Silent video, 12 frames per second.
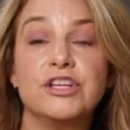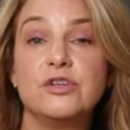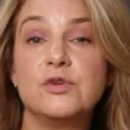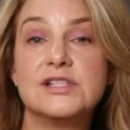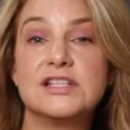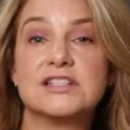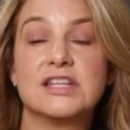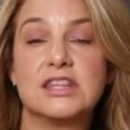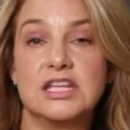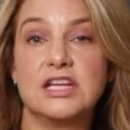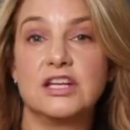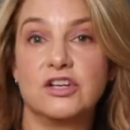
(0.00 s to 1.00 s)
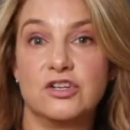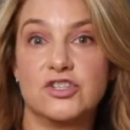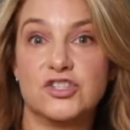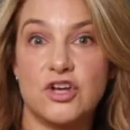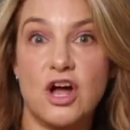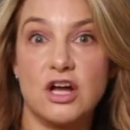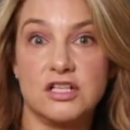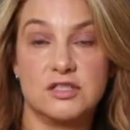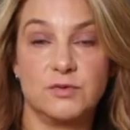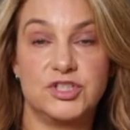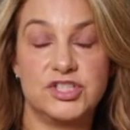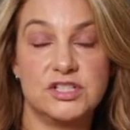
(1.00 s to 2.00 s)
use it to thicken our sauce,
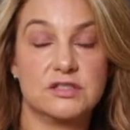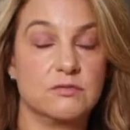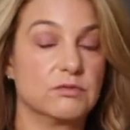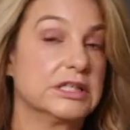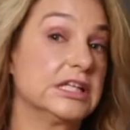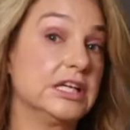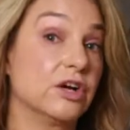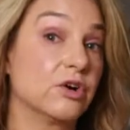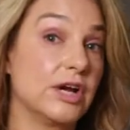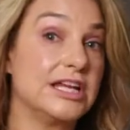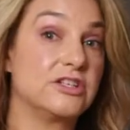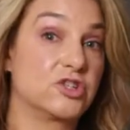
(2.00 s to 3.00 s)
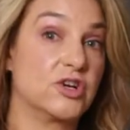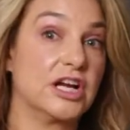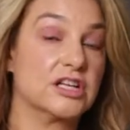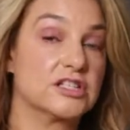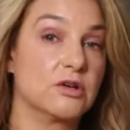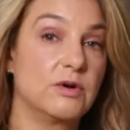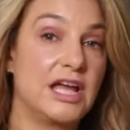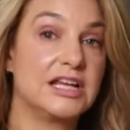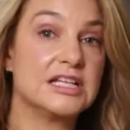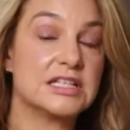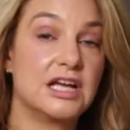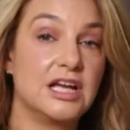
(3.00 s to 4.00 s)
which is really a great trick. So
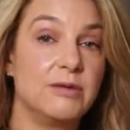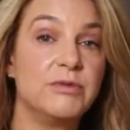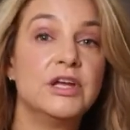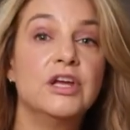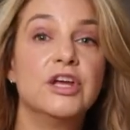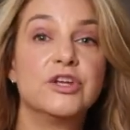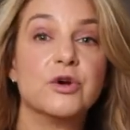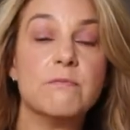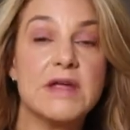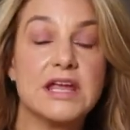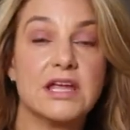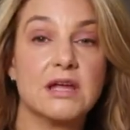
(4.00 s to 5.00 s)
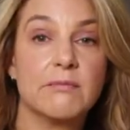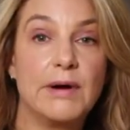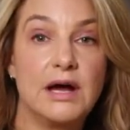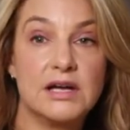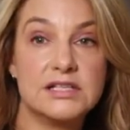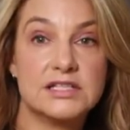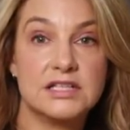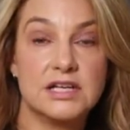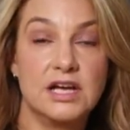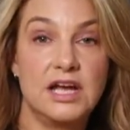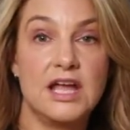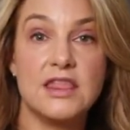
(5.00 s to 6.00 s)
anytime you're making
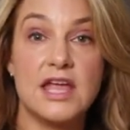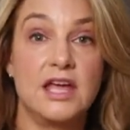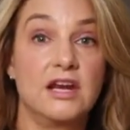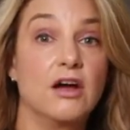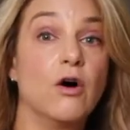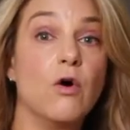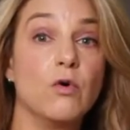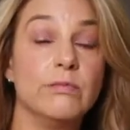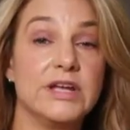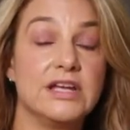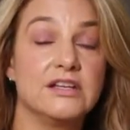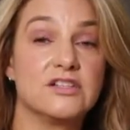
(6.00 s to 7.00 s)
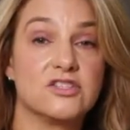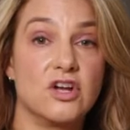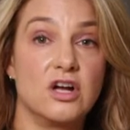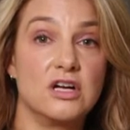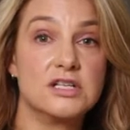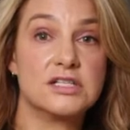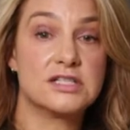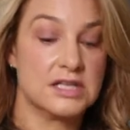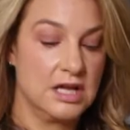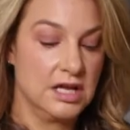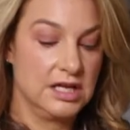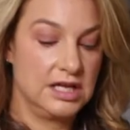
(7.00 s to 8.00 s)
pasta and then a homemade sauce,
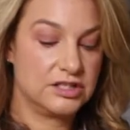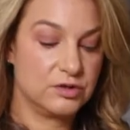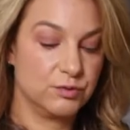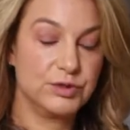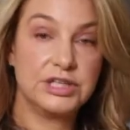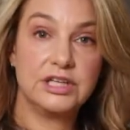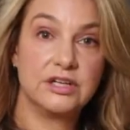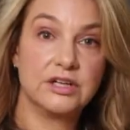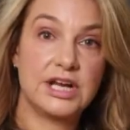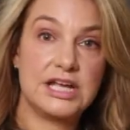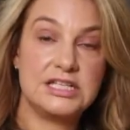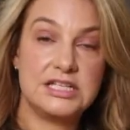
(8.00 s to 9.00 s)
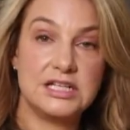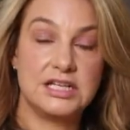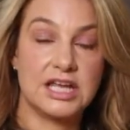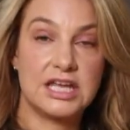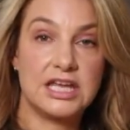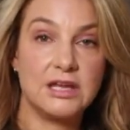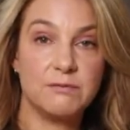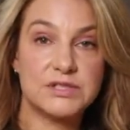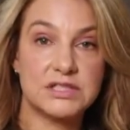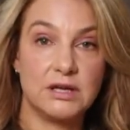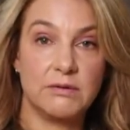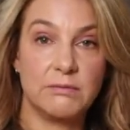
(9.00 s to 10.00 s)
it's a really good idea to keep
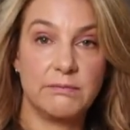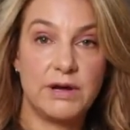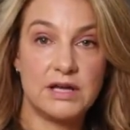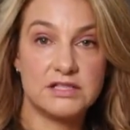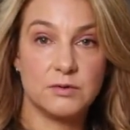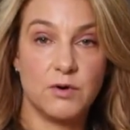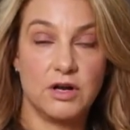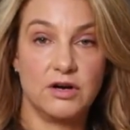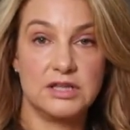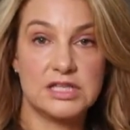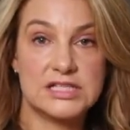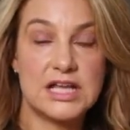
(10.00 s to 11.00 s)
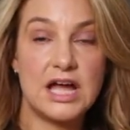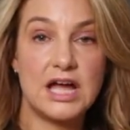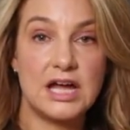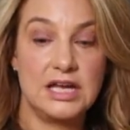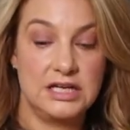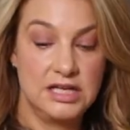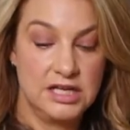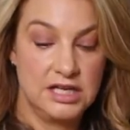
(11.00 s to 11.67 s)
some pasta water on the side